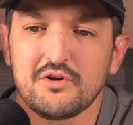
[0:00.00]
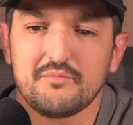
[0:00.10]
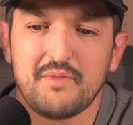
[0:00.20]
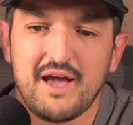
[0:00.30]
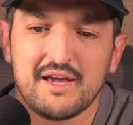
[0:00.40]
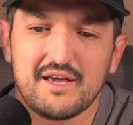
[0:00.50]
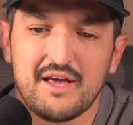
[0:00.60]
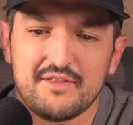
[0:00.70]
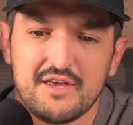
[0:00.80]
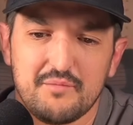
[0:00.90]
back at
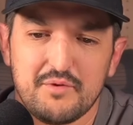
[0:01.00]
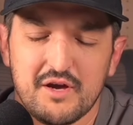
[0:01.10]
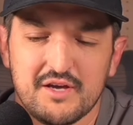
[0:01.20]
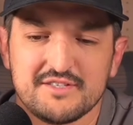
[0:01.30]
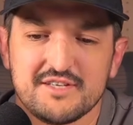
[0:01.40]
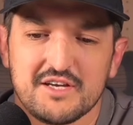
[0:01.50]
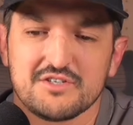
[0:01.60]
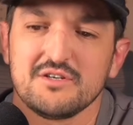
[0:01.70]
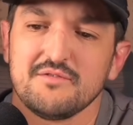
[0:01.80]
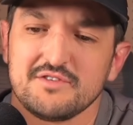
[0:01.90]
the API
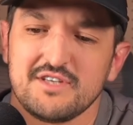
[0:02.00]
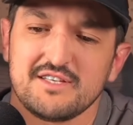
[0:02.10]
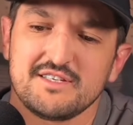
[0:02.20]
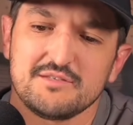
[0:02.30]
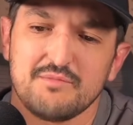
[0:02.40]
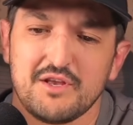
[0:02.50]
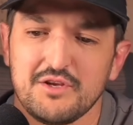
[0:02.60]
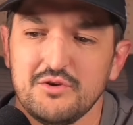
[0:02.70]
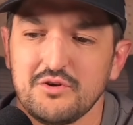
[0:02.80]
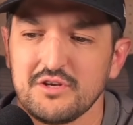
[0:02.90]
section of the settings menu,
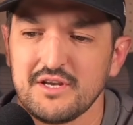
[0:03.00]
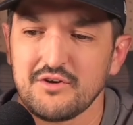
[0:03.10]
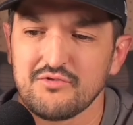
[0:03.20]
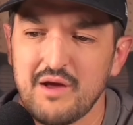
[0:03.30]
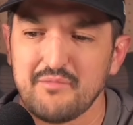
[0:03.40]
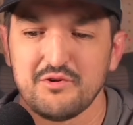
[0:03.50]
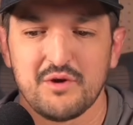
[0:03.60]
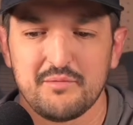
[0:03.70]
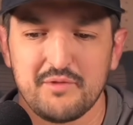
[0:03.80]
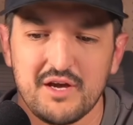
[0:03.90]
you can now grab a new
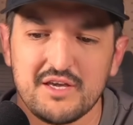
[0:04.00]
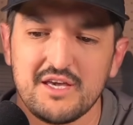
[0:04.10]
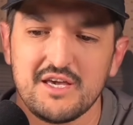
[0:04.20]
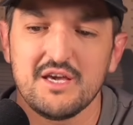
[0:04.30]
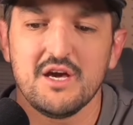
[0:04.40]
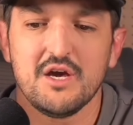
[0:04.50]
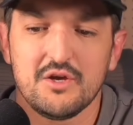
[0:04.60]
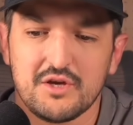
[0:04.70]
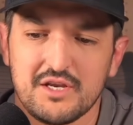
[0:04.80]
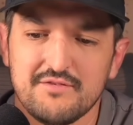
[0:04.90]
API key. You
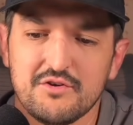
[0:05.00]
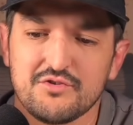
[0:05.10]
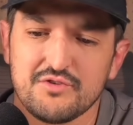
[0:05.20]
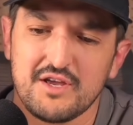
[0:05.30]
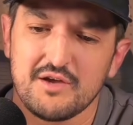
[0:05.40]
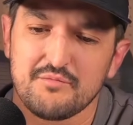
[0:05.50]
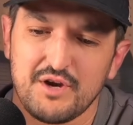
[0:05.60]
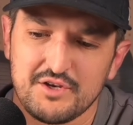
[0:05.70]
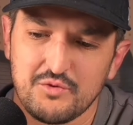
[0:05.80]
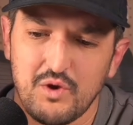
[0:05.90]
can even create a brand
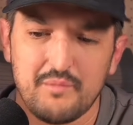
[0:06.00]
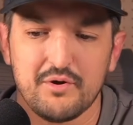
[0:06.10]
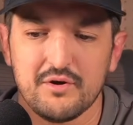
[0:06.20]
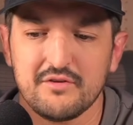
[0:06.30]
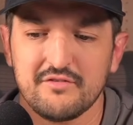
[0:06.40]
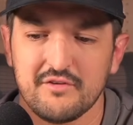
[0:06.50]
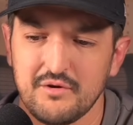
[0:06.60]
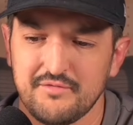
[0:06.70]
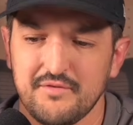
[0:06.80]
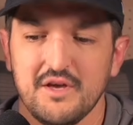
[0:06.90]
new webhook. So
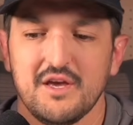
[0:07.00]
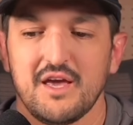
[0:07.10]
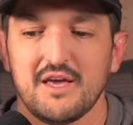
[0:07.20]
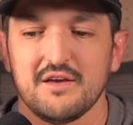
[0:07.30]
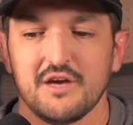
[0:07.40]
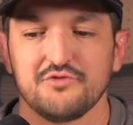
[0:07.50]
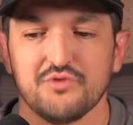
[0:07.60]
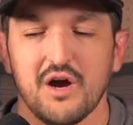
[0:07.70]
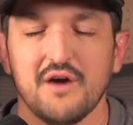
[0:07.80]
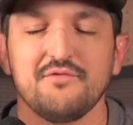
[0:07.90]
if a
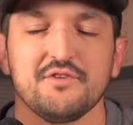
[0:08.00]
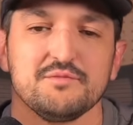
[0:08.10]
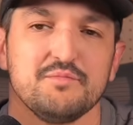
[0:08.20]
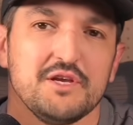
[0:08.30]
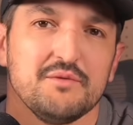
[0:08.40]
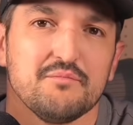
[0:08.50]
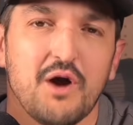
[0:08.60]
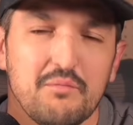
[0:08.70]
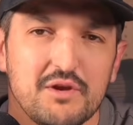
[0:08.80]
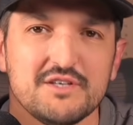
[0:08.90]
draft has been
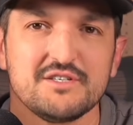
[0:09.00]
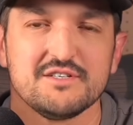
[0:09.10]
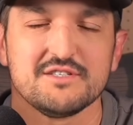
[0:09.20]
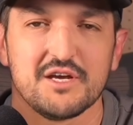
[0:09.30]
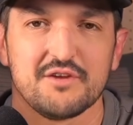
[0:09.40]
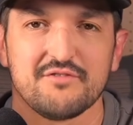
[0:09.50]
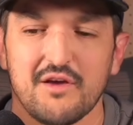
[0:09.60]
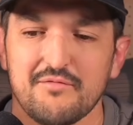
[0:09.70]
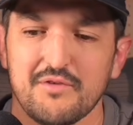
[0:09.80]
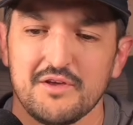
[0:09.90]
published inside of
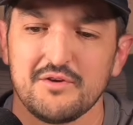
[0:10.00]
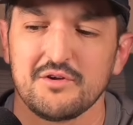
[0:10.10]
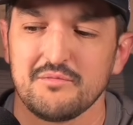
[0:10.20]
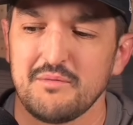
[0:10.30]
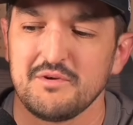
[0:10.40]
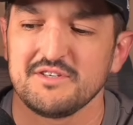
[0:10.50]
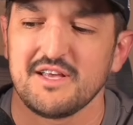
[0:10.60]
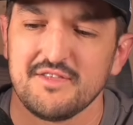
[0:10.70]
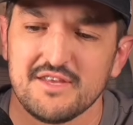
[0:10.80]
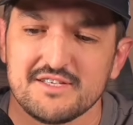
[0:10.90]
Typefully, you can maybe
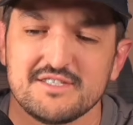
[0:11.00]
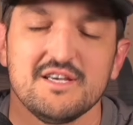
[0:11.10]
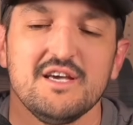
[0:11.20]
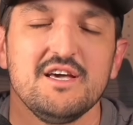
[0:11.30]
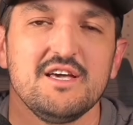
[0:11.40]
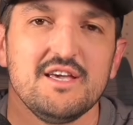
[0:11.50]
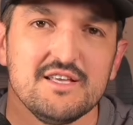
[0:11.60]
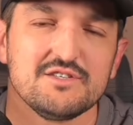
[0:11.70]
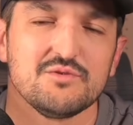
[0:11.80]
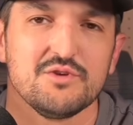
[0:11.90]
send this
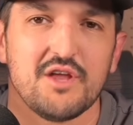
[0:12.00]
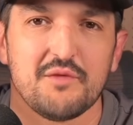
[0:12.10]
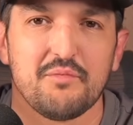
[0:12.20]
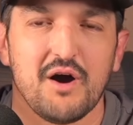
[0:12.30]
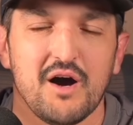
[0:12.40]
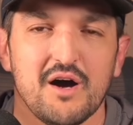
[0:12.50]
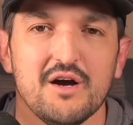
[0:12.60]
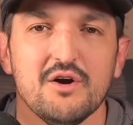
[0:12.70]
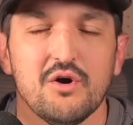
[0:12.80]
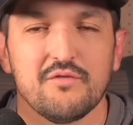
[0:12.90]
into another part
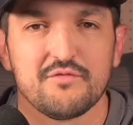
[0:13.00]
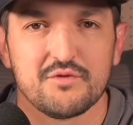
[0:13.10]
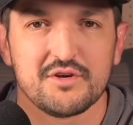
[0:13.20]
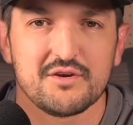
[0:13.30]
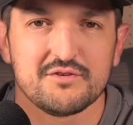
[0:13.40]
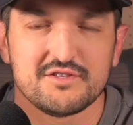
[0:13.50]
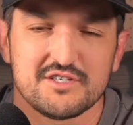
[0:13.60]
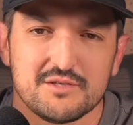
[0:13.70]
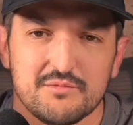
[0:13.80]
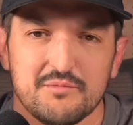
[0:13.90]
of your
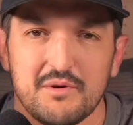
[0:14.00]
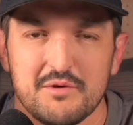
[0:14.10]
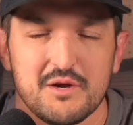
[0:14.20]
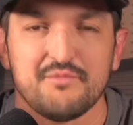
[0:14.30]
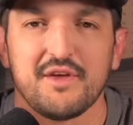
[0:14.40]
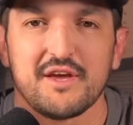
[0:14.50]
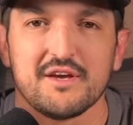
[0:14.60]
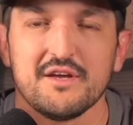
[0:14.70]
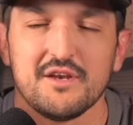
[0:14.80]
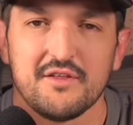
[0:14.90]
ecosystem and maybe update
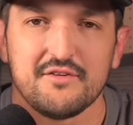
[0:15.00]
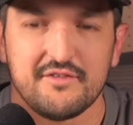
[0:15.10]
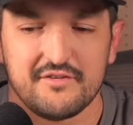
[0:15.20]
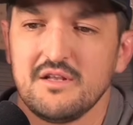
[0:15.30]
another system.